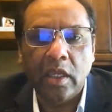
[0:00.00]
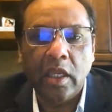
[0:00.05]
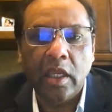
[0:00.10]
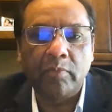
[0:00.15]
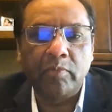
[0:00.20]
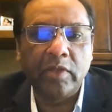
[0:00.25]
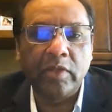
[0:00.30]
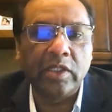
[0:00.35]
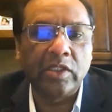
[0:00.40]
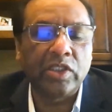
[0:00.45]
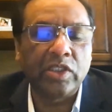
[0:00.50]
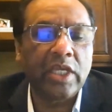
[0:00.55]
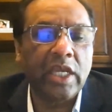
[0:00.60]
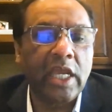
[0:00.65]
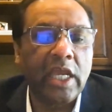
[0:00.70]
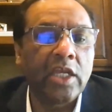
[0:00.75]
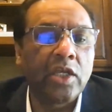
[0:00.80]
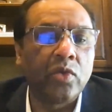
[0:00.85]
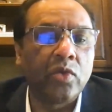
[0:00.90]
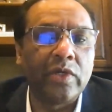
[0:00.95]
It means
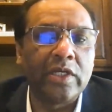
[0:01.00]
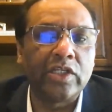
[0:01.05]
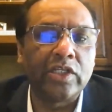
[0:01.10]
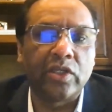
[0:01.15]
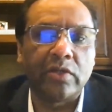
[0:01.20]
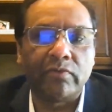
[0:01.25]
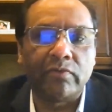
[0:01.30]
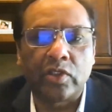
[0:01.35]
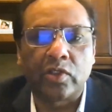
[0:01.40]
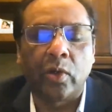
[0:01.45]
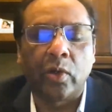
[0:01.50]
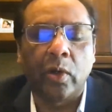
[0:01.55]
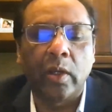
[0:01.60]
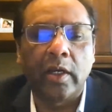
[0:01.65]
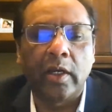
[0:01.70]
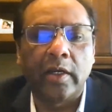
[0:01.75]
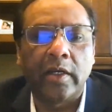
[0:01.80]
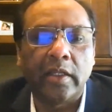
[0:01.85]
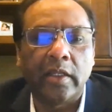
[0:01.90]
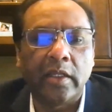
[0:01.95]
end-to-end service
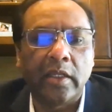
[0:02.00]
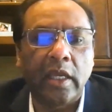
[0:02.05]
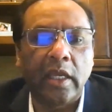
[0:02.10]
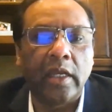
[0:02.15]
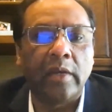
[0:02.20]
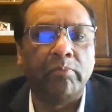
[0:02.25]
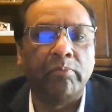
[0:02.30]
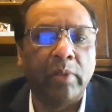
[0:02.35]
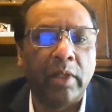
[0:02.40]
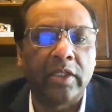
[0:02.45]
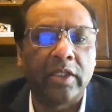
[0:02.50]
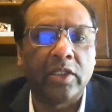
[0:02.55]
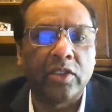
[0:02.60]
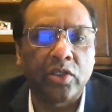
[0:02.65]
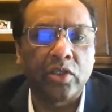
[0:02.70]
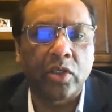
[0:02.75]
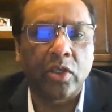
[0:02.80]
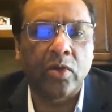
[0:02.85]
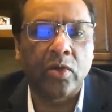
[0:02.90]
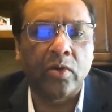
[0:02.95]
quality and
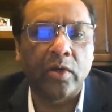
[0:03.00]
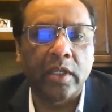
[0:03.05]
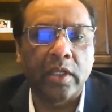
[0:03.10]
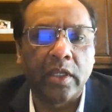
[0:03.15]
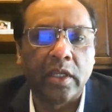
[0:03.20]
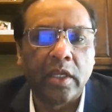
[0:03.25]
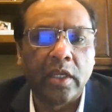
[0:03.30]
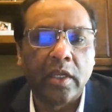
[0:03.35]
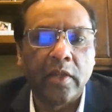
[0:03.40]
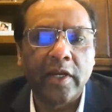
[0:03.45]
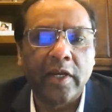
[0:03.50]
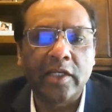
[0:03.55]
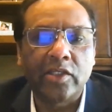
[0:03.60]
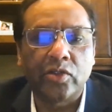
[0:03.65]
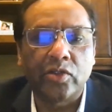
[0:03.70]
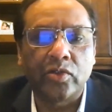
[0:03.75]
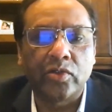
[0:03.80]
built-in security, right?